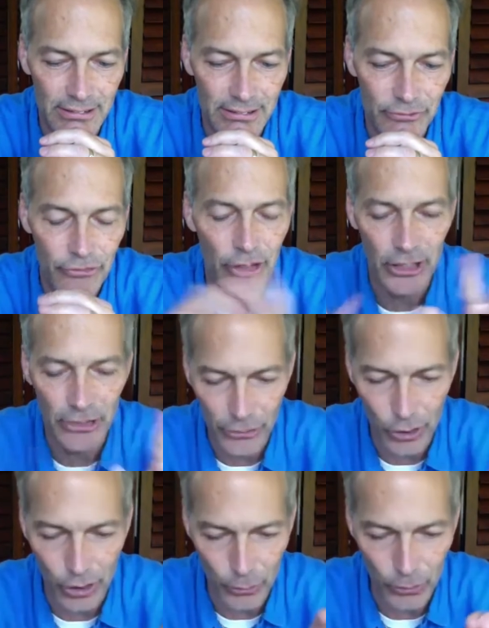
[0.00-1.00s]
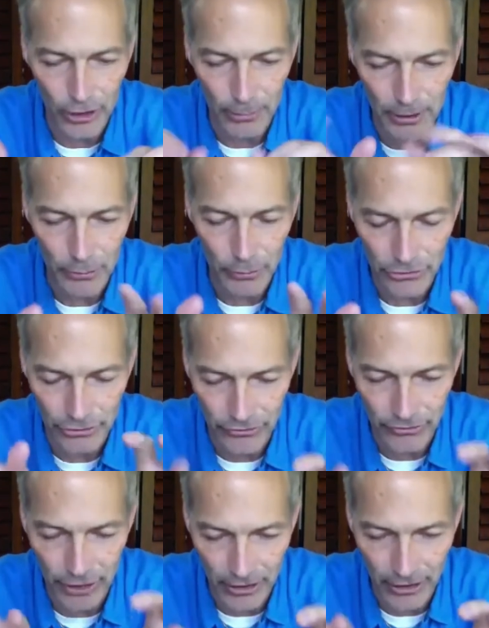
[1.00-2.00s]
fun is the wrong word, but it was a
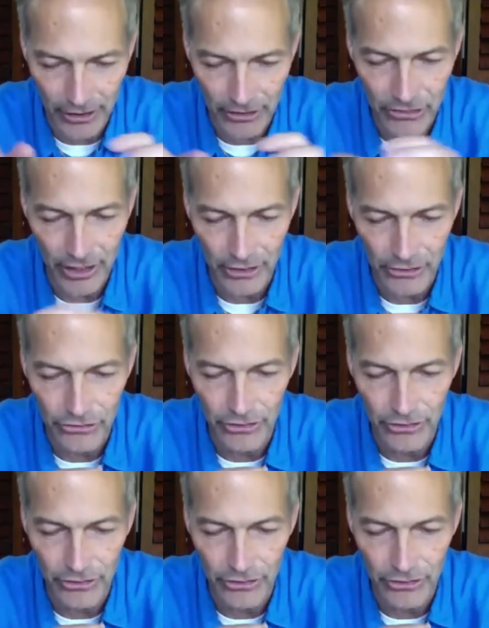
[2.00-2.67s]
very intense.